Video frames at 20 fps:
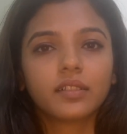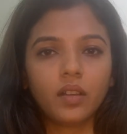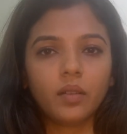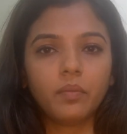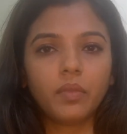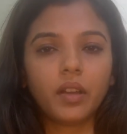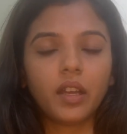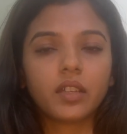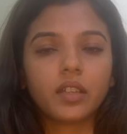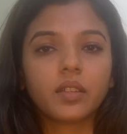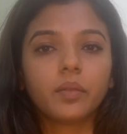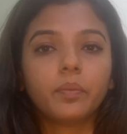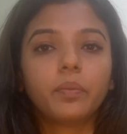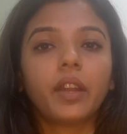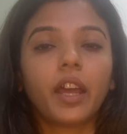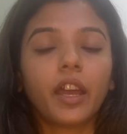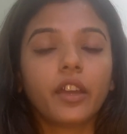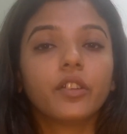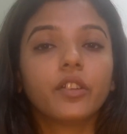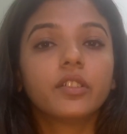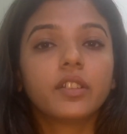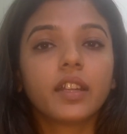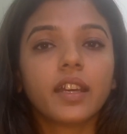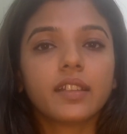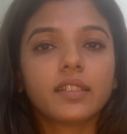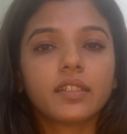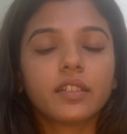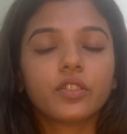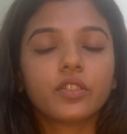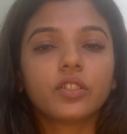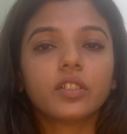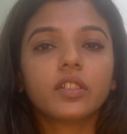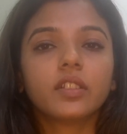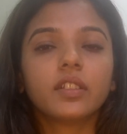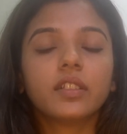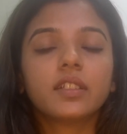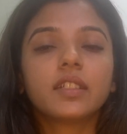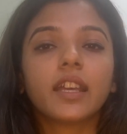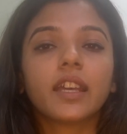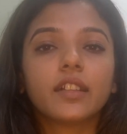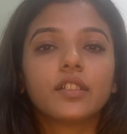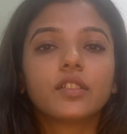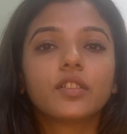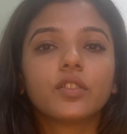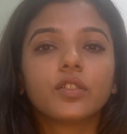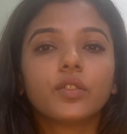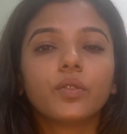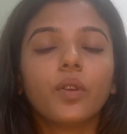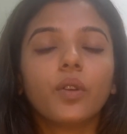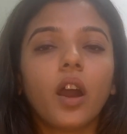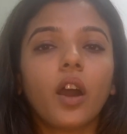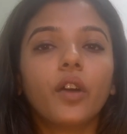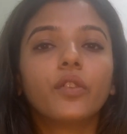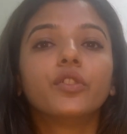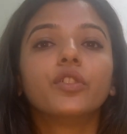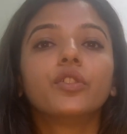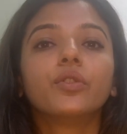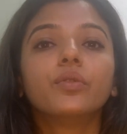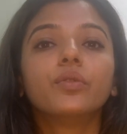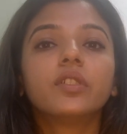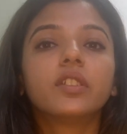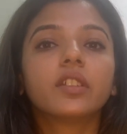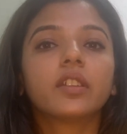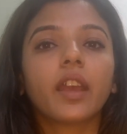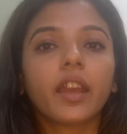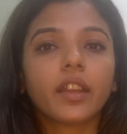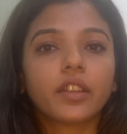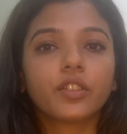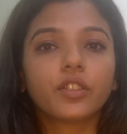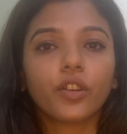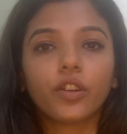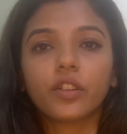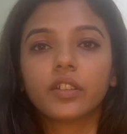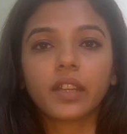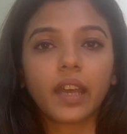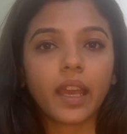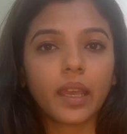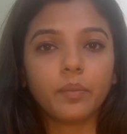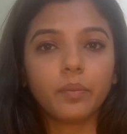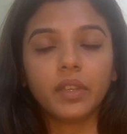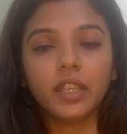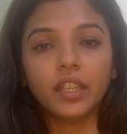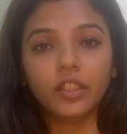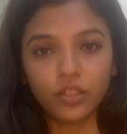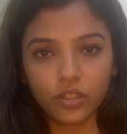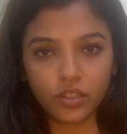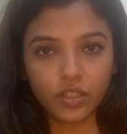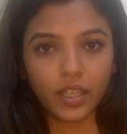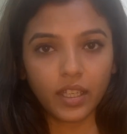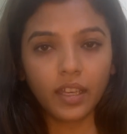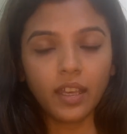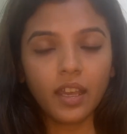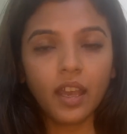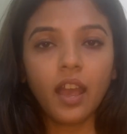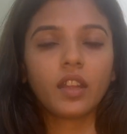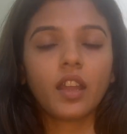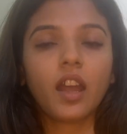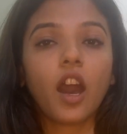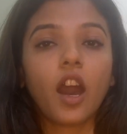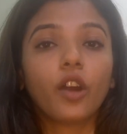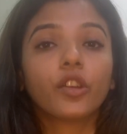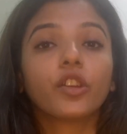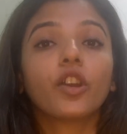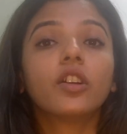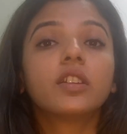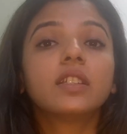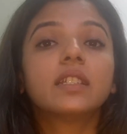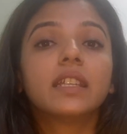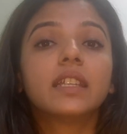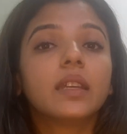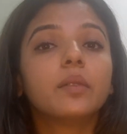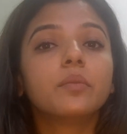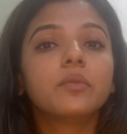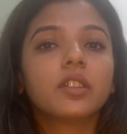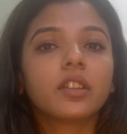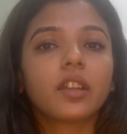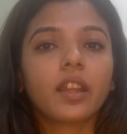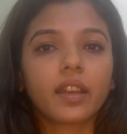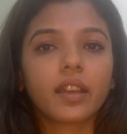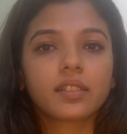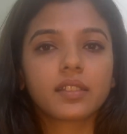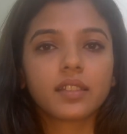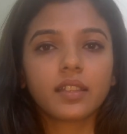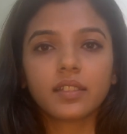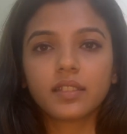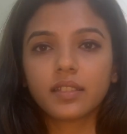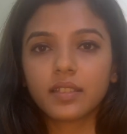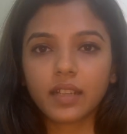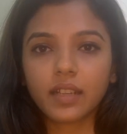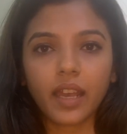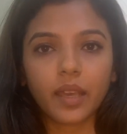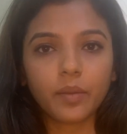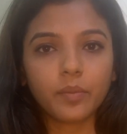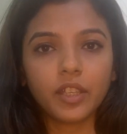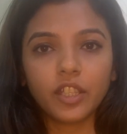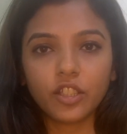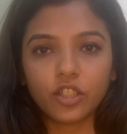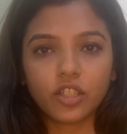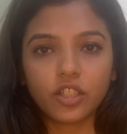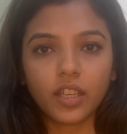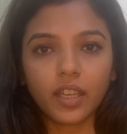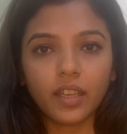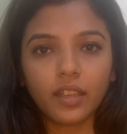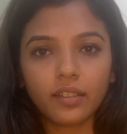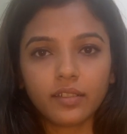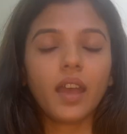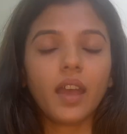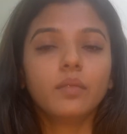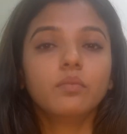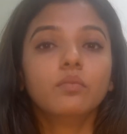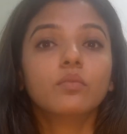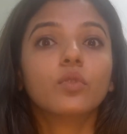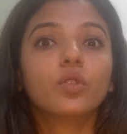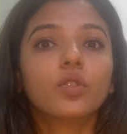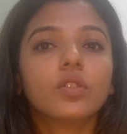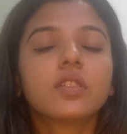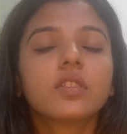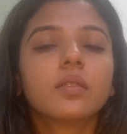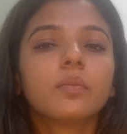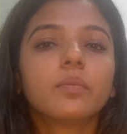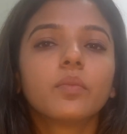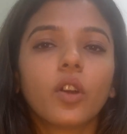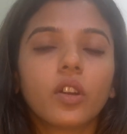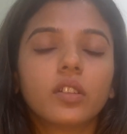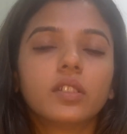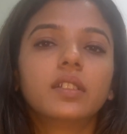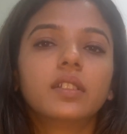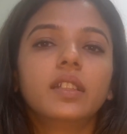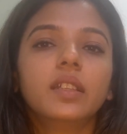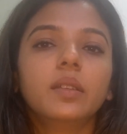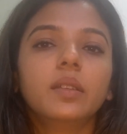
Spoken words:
But prioritization tells you how you direct your time each day, how your team directs its time each day, and most importantly,